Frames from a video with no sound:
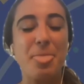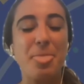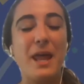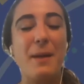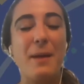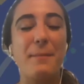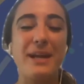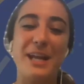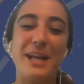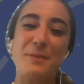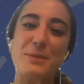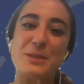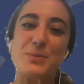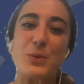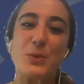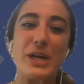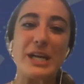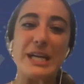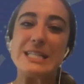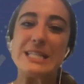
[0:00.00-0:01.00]
My name is
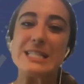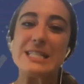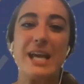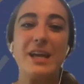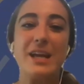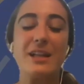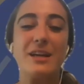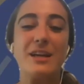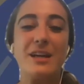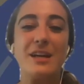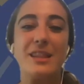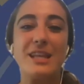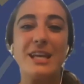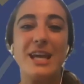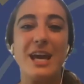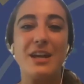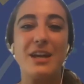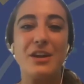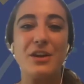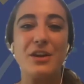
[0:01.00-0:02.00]
Morgan Taylor, the
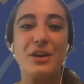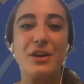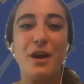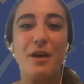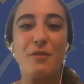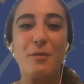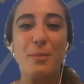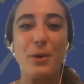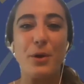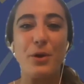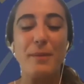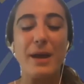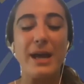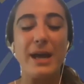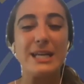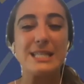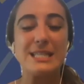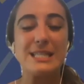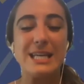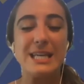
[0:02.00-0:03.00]
editor of Abode
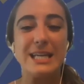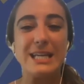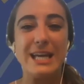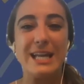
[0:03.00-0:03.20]
Magazine at